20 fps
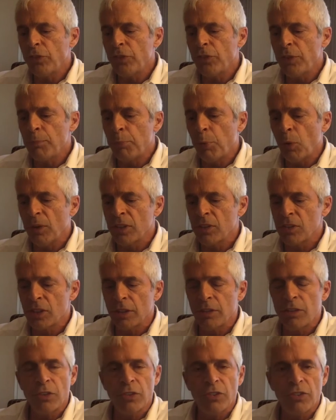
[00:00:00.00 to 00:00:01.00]
important to
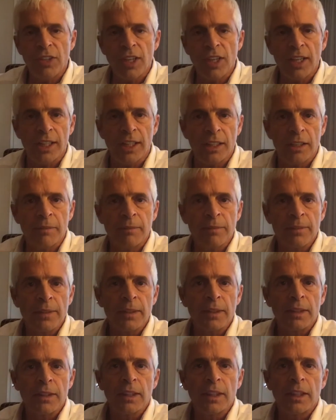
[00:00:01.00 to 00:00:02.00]
understand
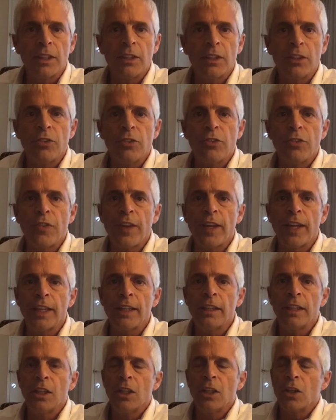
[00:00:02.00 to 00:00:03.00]
is that
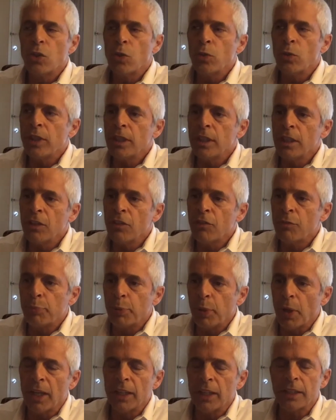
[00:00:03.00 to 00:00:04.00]
you can give
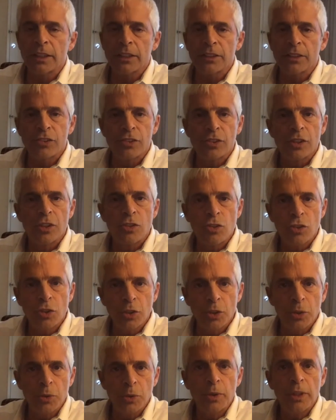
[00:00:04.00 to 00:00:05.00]
products
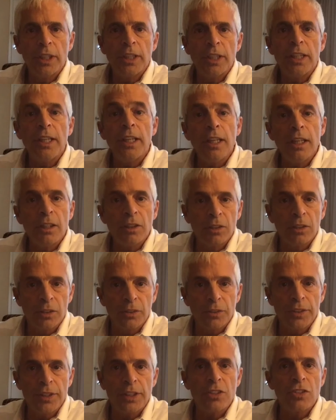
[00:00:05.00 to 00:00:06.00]
to heal
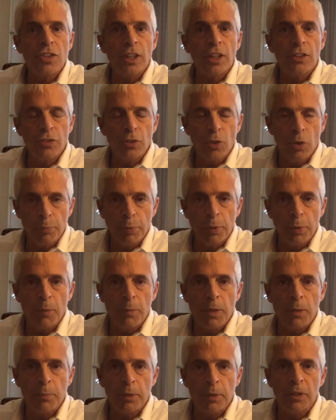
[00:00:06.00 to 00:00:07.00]
the intestinal
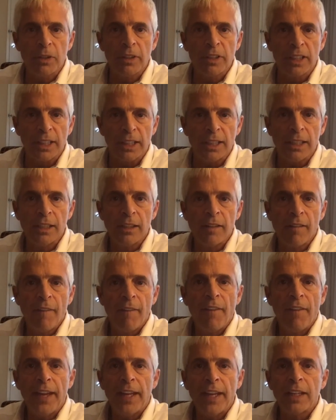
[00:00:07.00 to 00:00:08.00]
permeability,
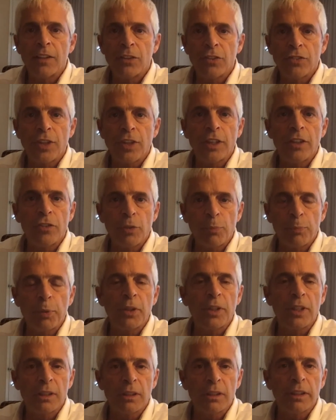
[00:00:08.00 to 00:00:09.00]
and the studies are
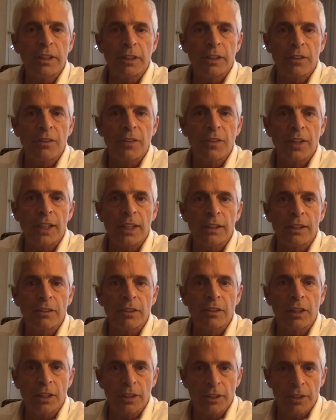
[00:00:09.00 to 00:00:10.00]
pretty clear that
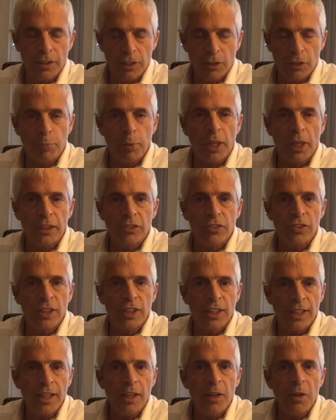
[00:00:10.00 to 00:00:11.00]
these products can
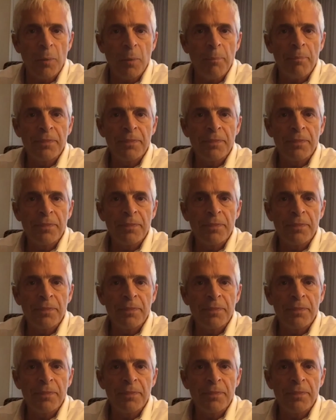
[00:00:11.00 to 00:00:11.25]
help,